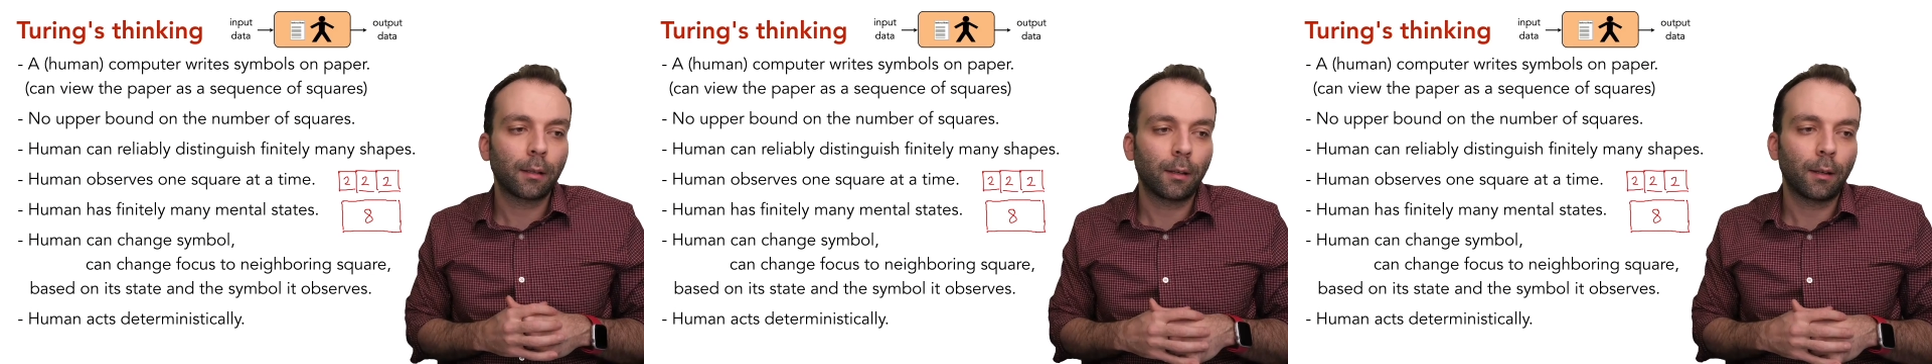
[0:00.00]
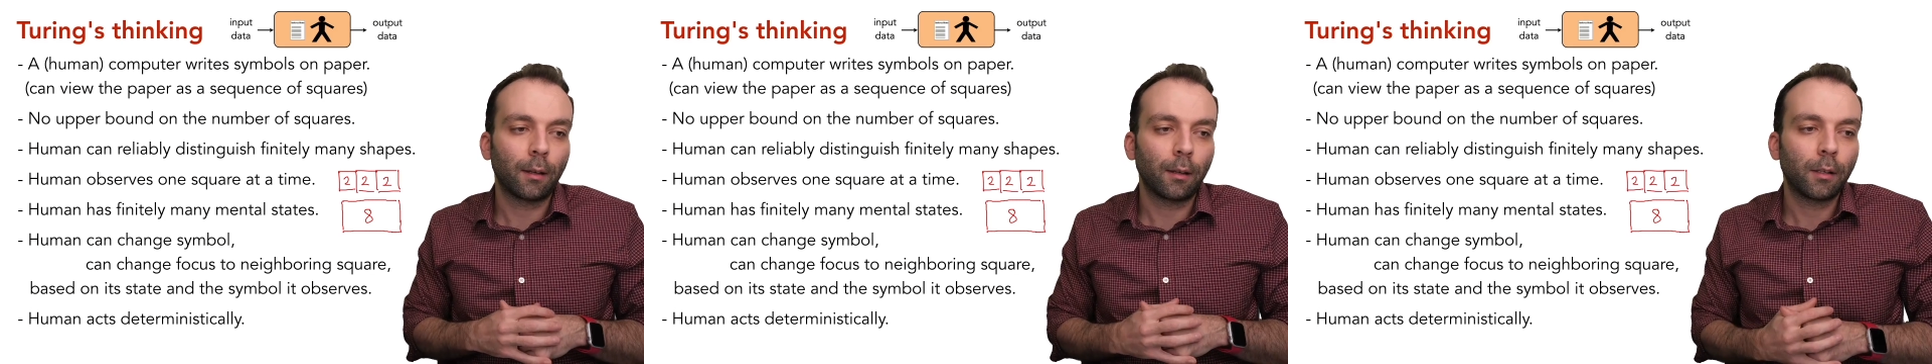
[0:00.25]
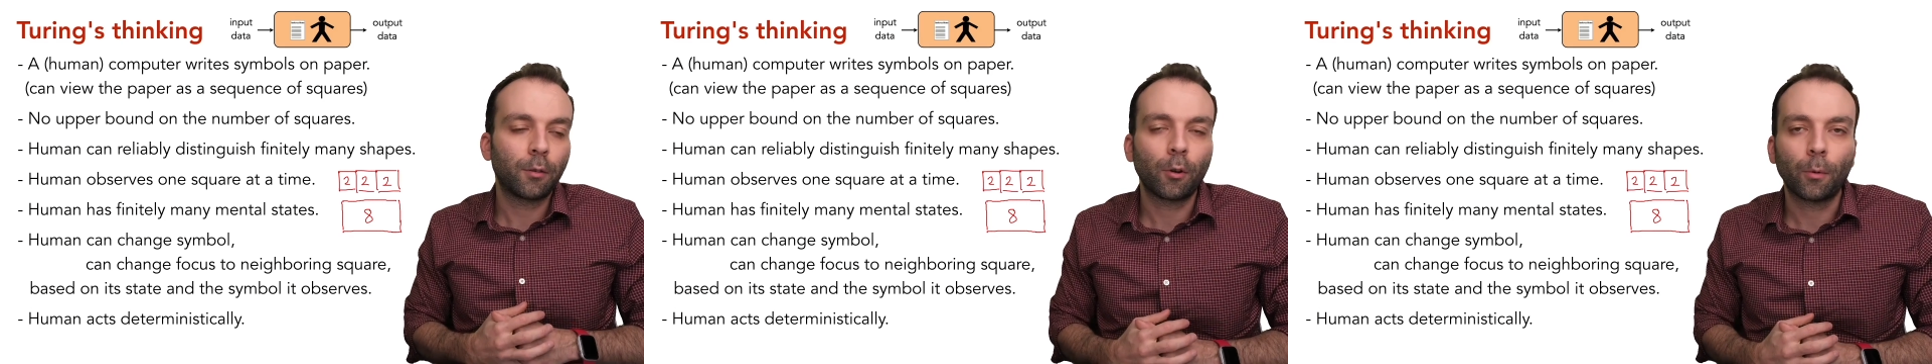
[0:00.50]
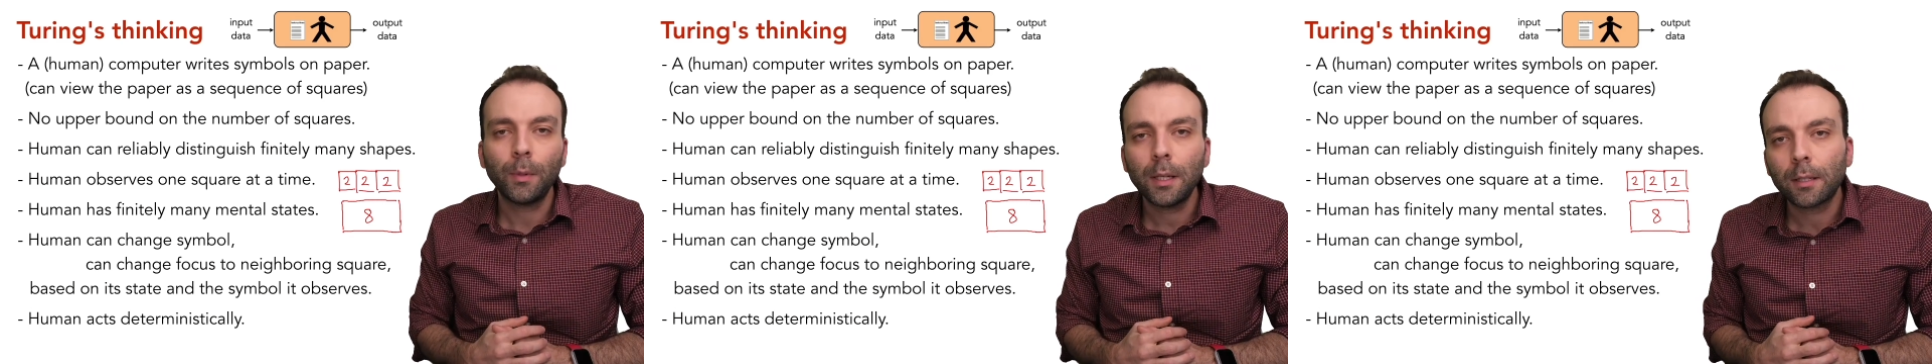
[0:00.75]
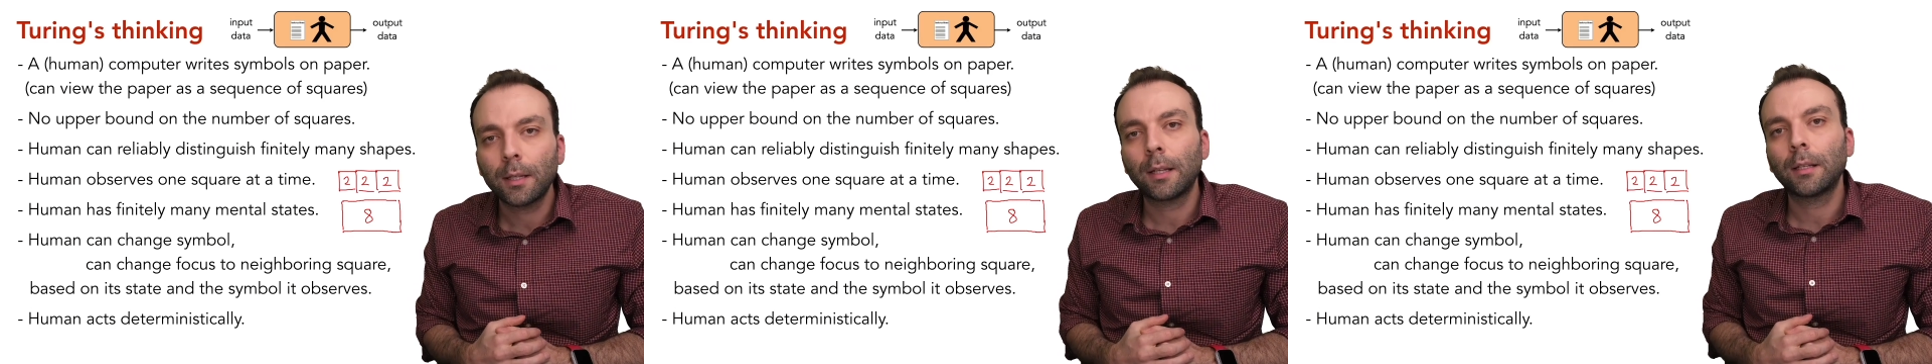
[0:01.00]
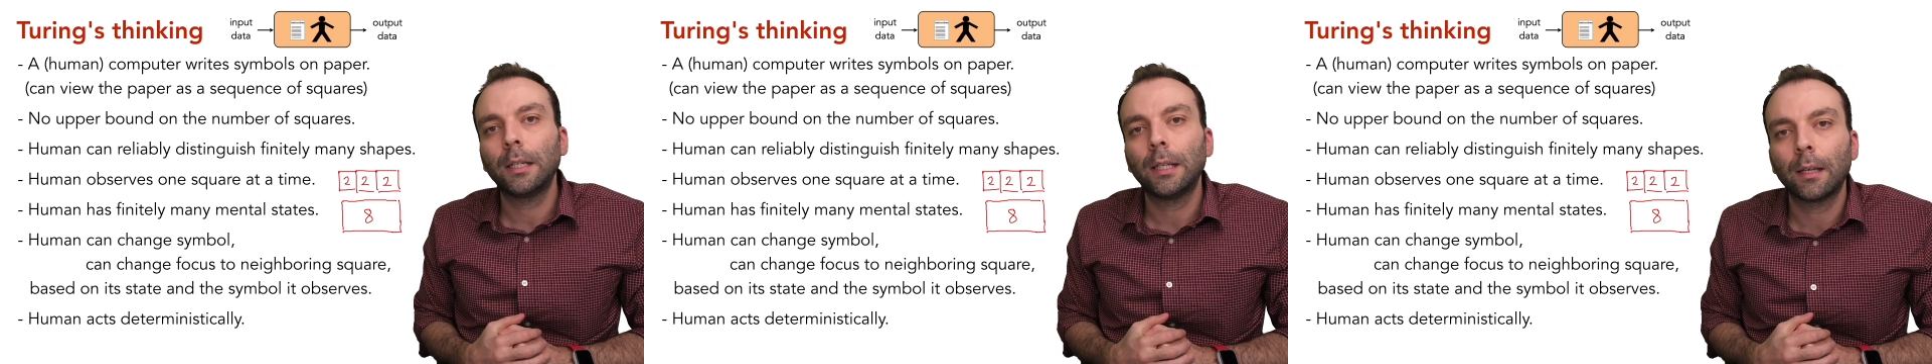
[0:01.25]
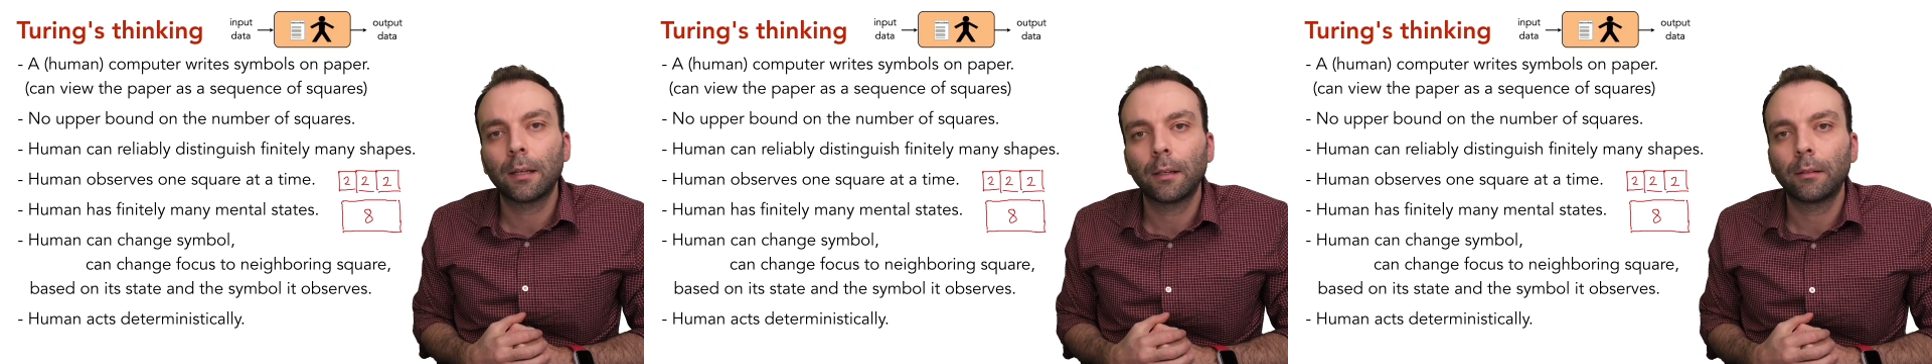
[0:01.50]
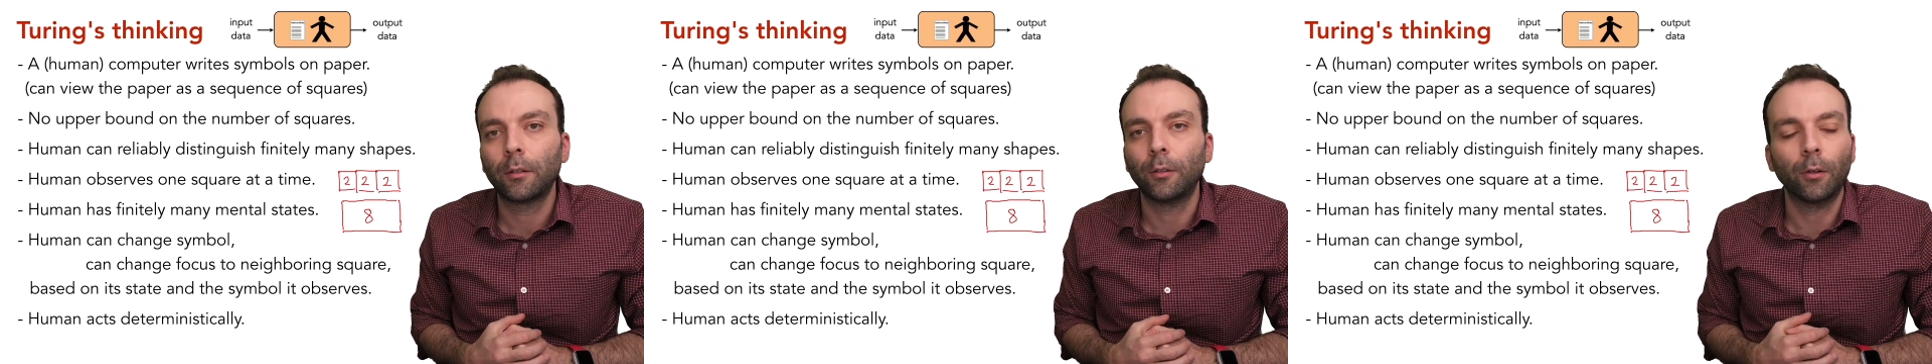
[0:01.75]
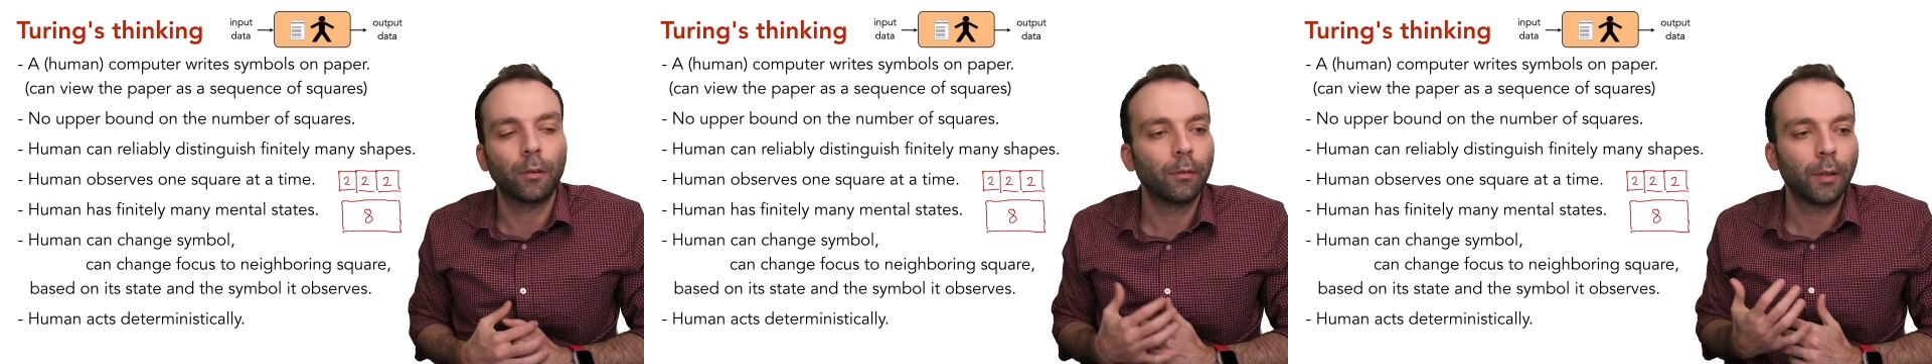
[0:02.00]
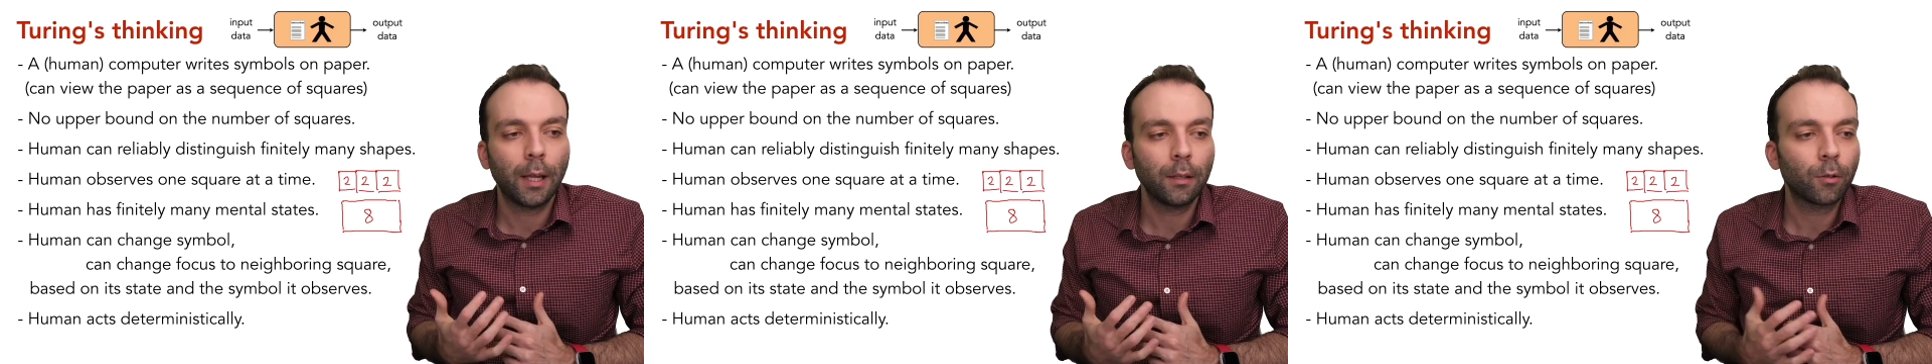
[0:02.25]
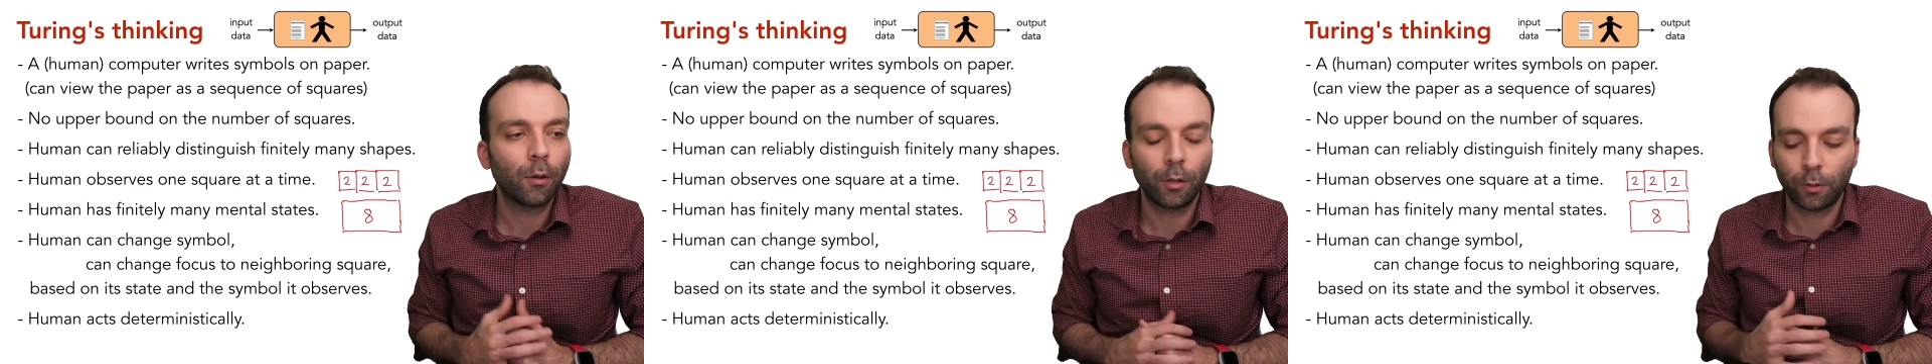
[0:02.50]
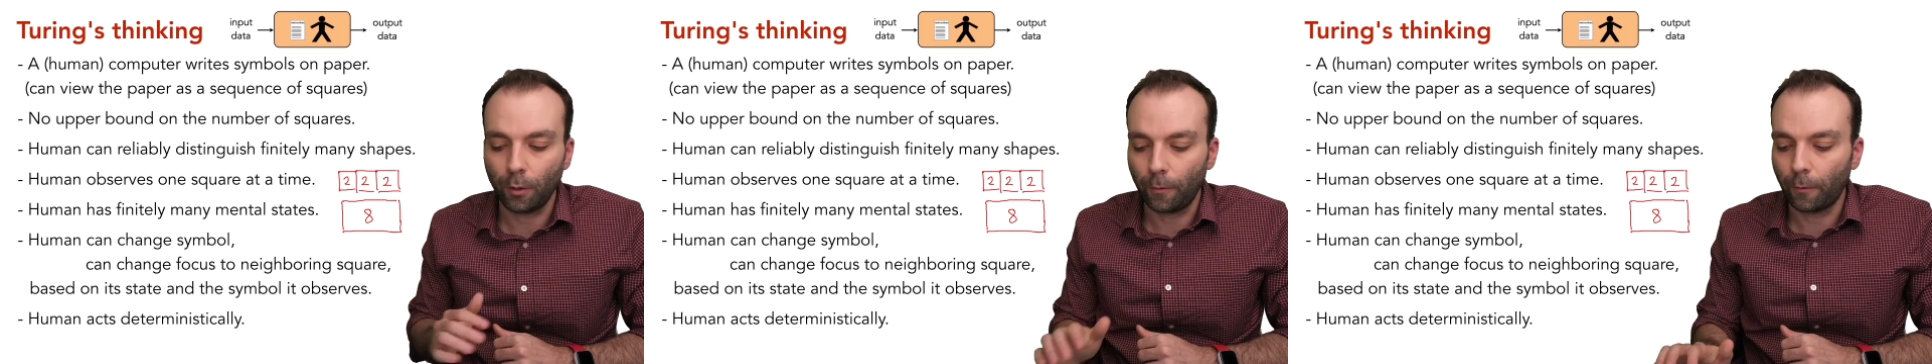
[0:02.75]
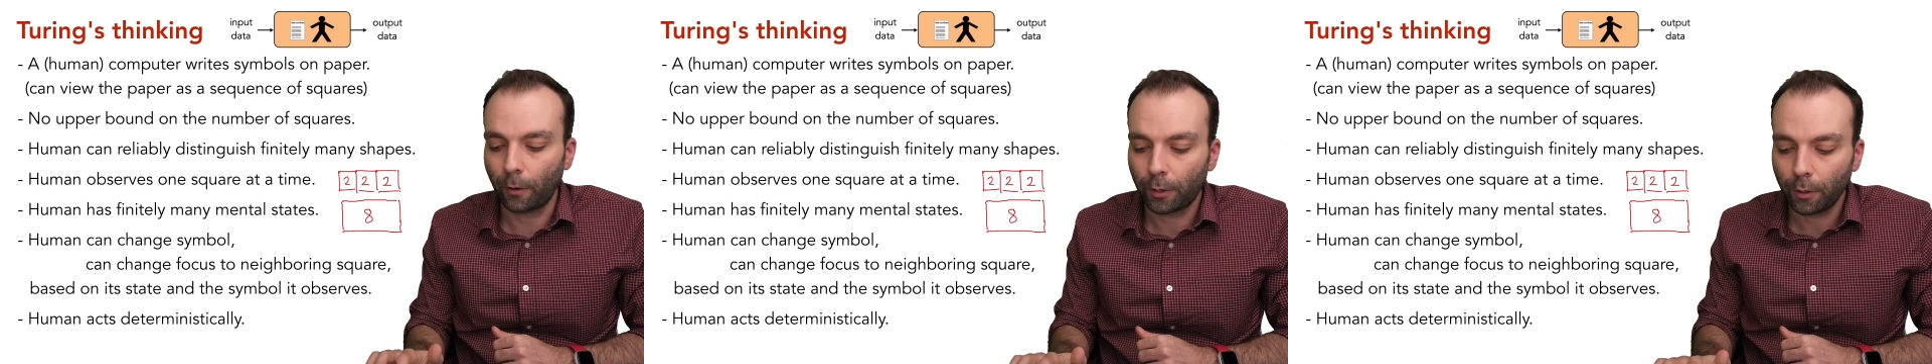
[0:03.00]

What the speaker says: deterministically and, so on and so forth.